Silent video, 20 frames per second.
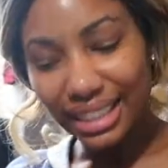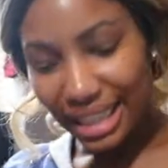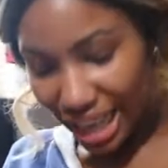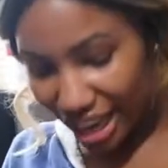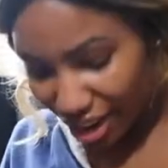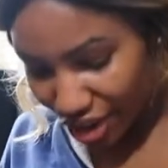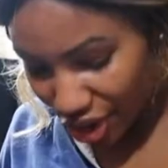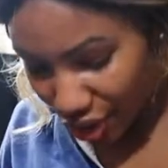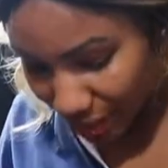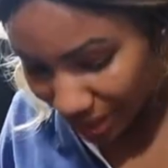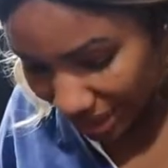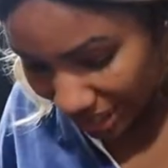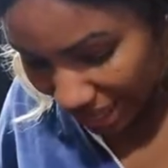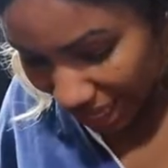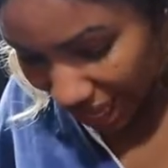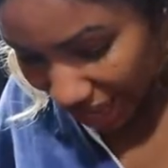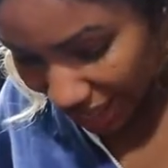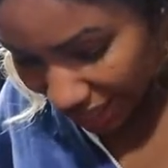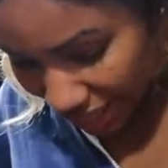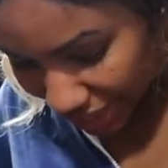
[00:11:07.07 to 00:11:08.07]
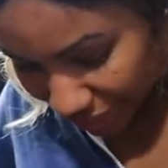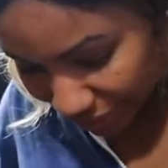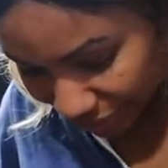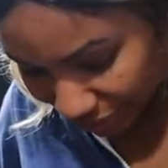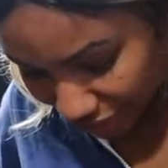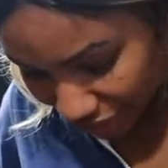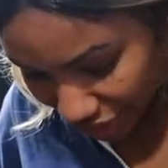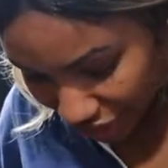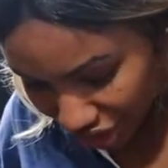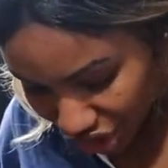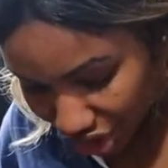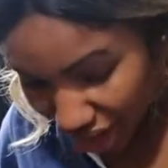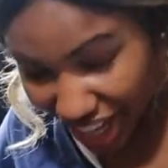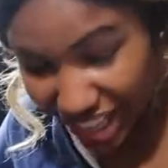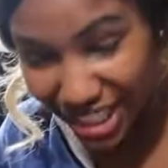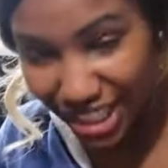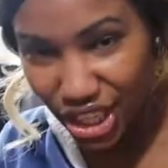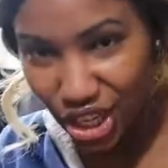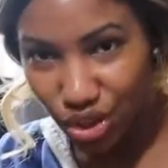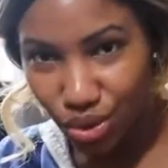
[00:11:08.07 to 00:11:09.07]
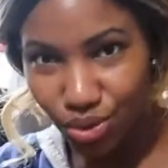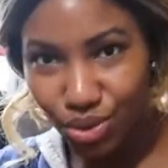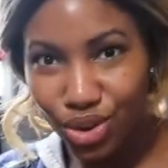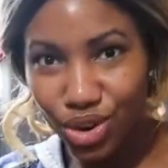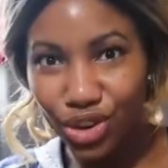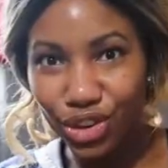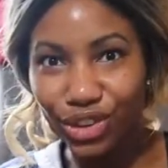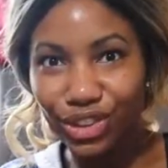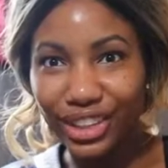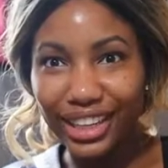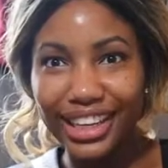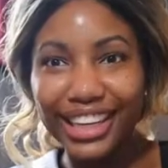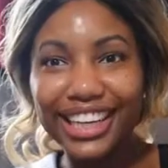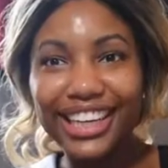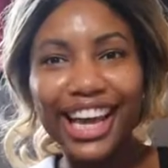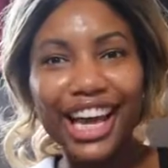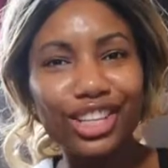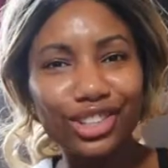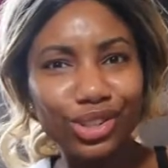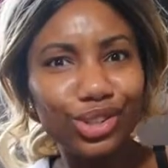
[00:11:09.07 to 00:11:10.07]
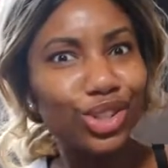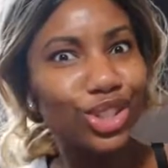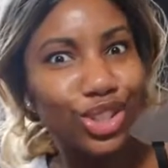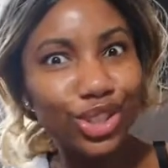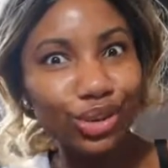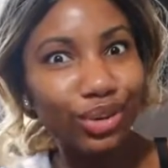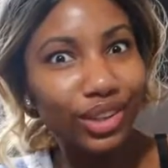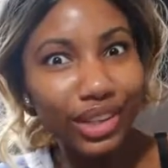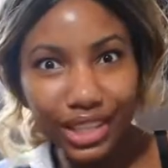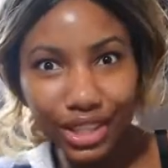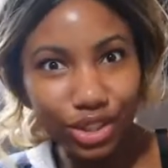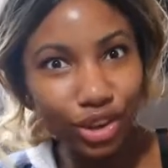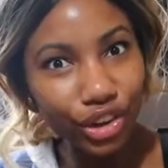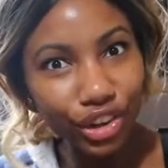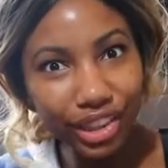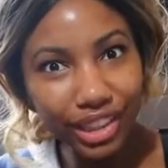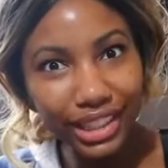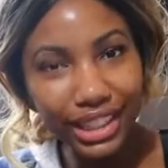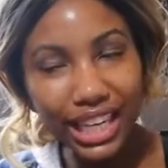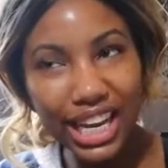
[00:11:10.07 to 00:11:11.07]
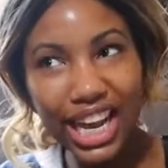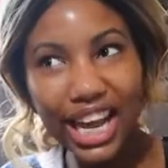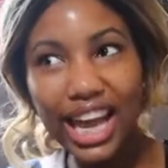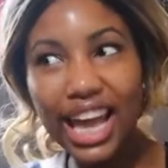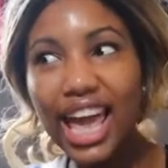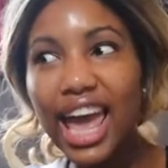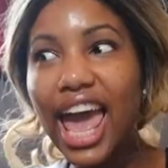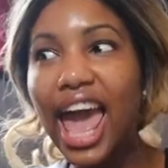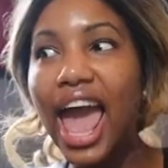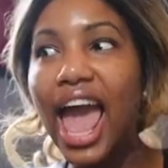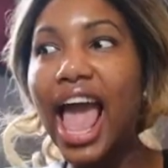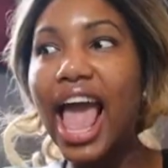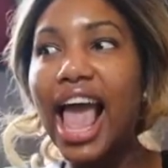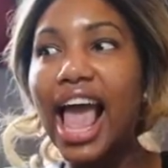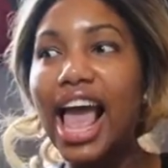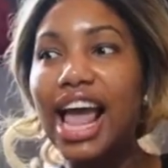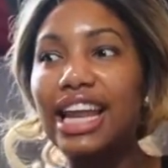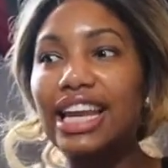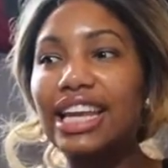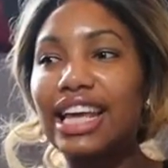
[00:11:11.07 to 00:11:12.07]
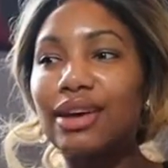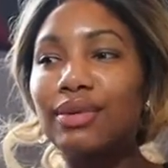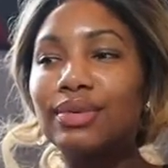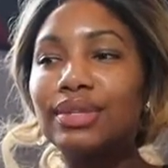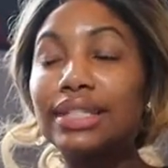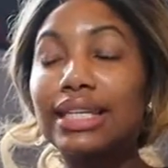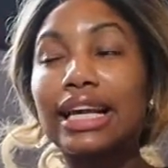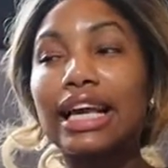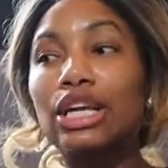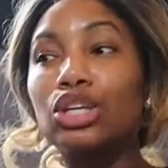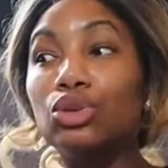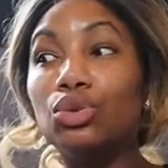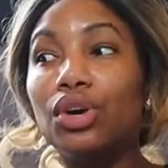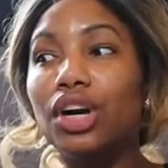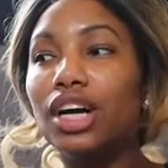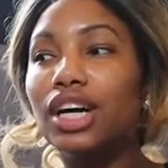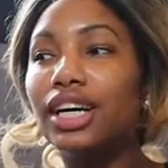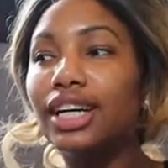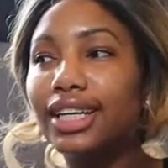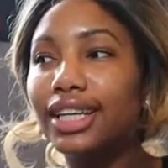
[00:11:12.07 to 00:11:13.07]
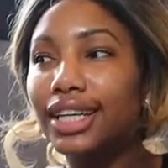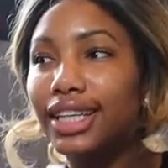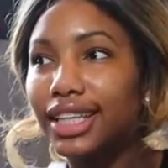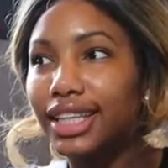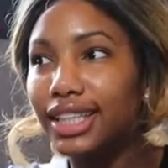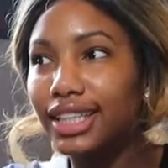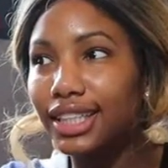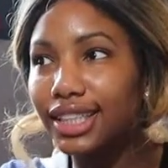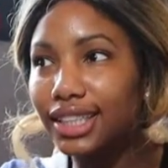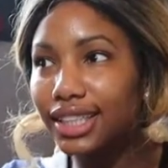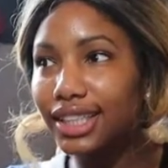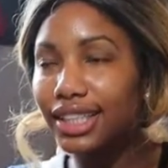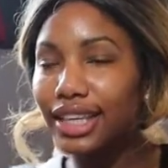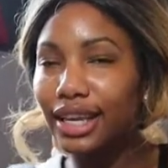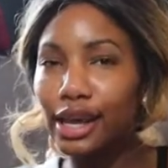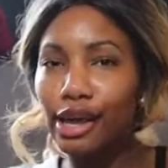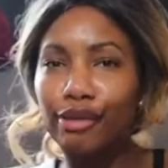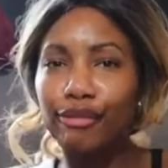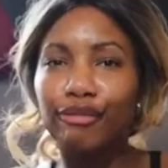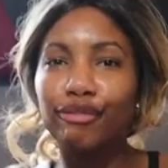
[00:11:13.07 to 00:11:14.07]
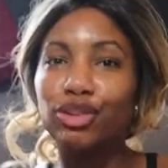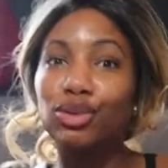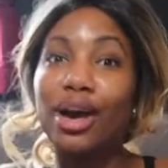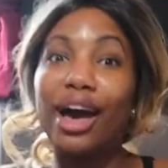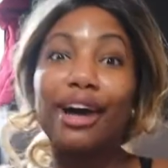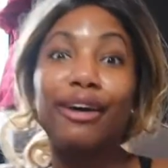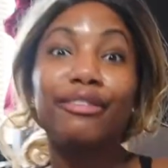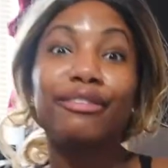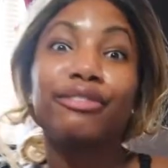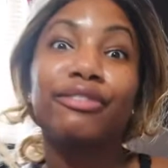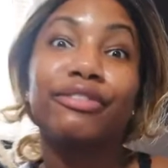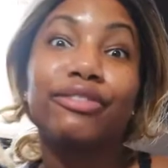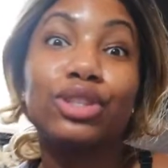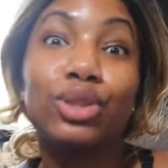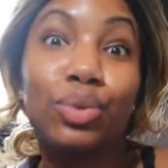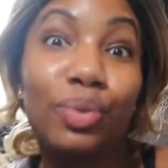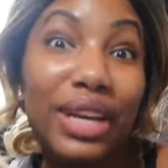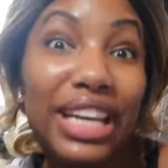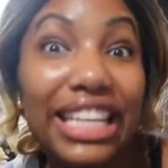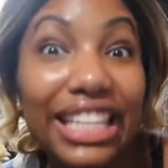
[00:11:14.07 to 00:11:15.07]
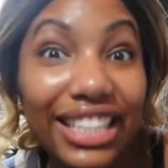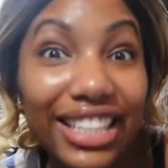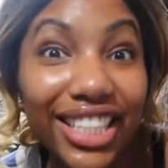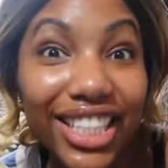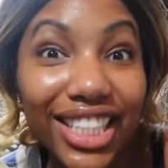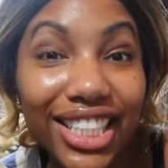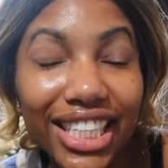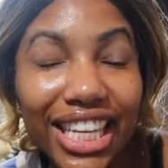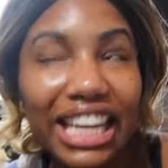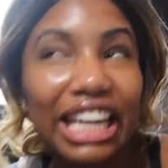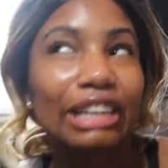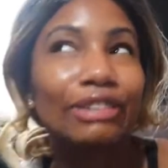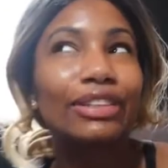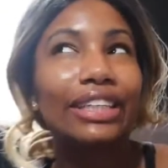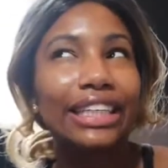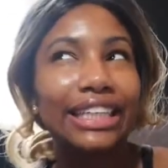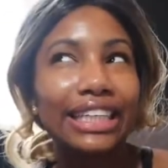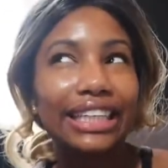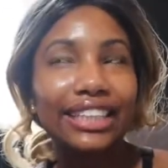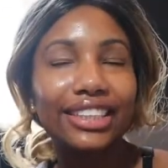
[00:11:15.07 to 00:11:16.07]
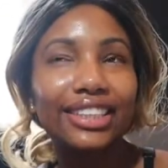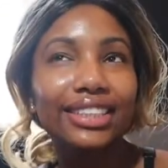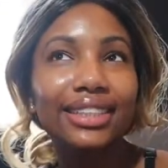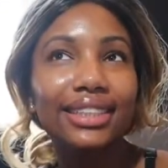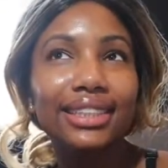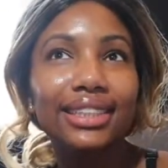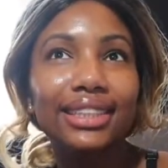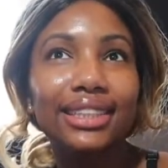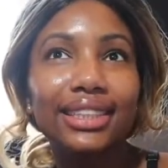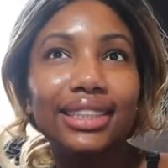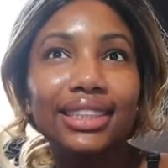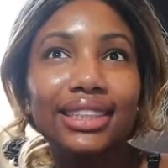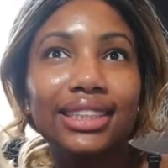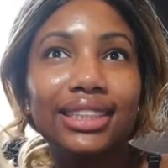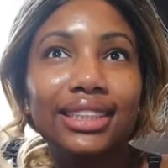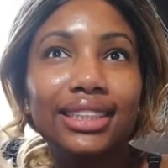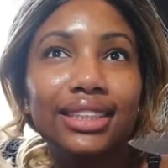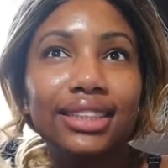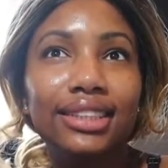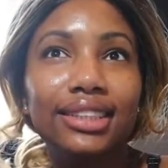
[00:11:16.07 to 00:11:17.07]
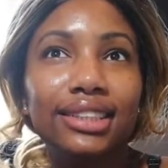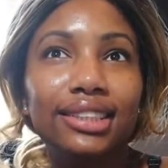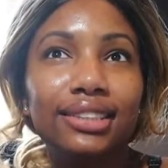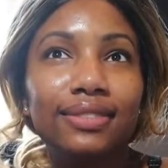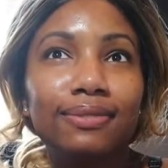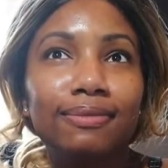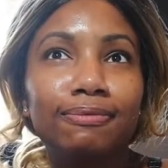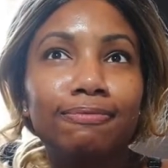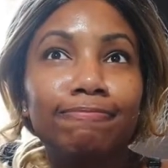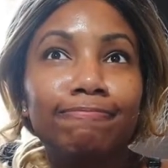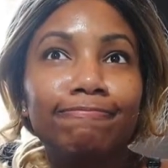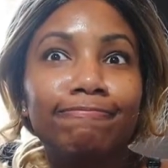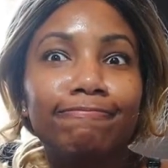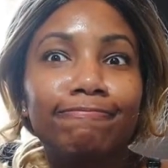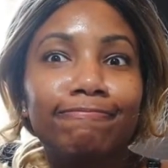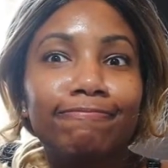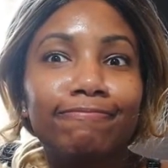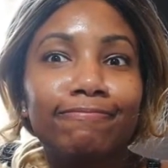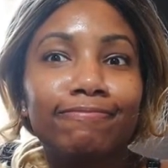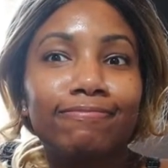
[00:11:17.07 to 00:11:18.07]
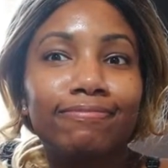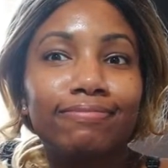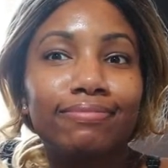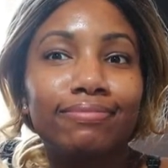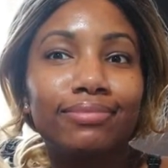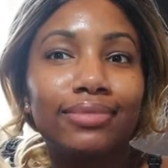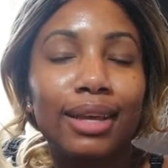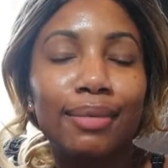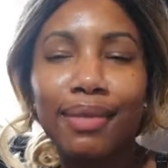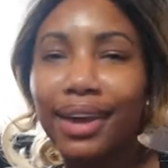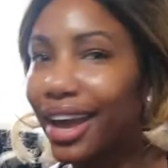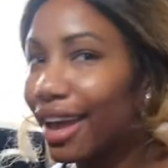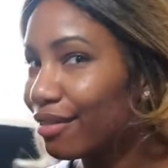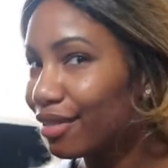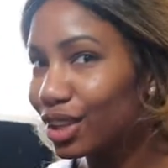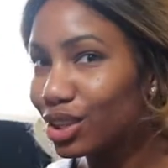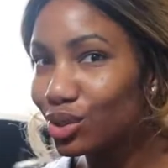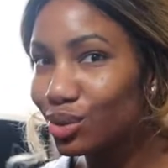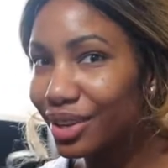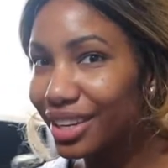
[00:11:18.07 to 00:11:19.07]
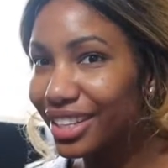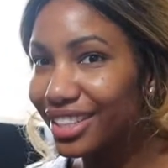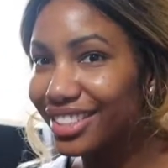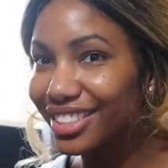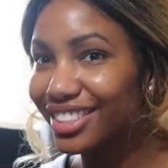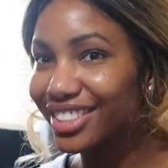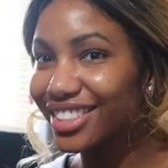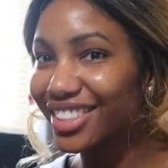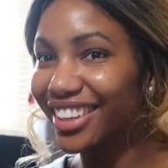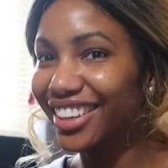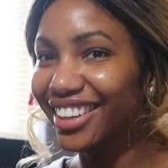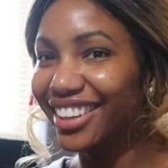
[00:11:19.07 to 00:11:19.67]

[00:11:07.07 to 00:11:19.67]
And then I tried to Google, like, can you show this early? And it was like, you could if you have twins. And I'm like, am I having twins?